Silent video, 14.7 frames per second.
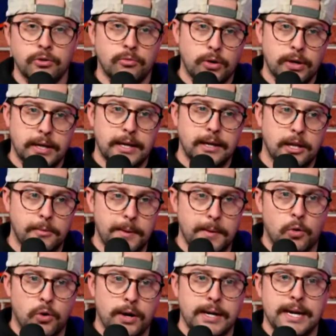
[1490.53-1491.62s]
We'll get a little bit
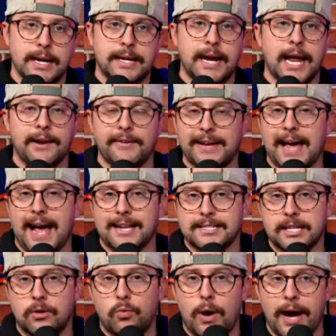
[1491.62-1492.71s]
more into kind of casting
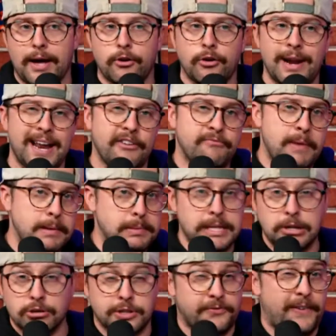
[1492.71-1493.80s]
a wider net of maybe
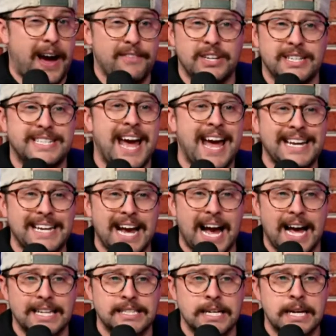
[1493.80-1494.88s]
here's 5 to 10
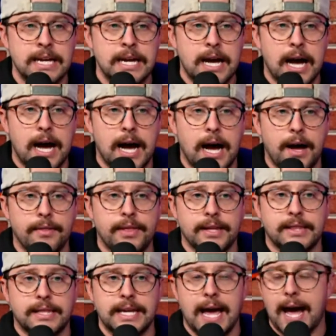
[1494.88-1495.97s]
guys that
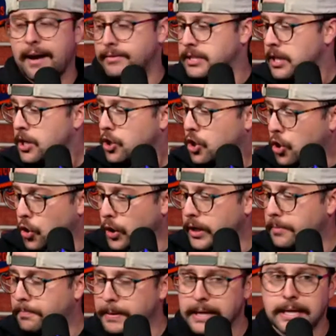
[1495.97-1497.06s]
the Avs
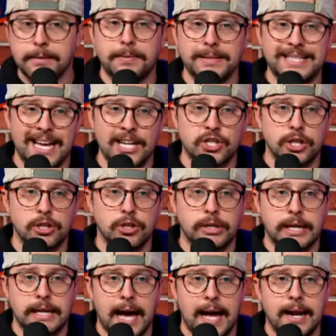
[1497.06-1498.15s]
could be potentially
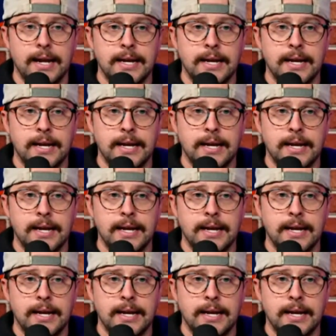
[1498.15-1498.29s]
looking at